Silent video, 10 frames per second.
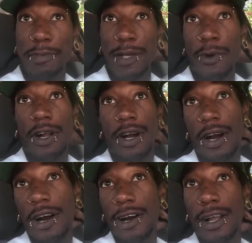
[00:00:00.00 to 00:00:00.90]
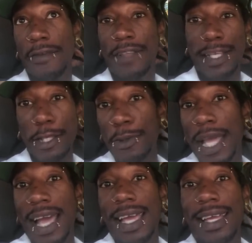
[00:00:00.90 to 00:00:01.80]
me work hard, if that's
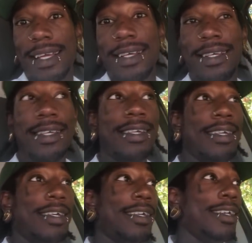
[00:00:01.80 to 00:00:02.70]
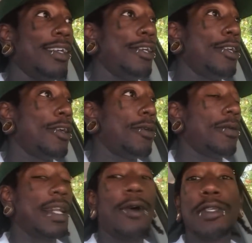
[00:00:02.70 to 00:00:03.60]
okay. You
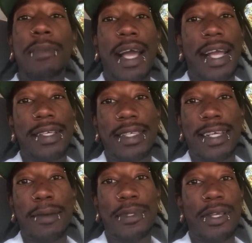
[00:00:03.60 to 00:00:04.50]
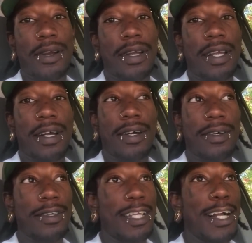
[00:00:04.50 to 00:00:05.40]
know, that was my AC. I'm sorry, y'all.
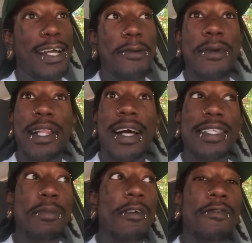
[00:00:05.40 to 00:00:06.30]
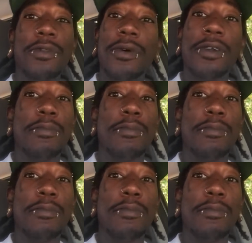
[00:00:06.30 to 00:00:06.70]
Y'all gotta realize I'm in Florida,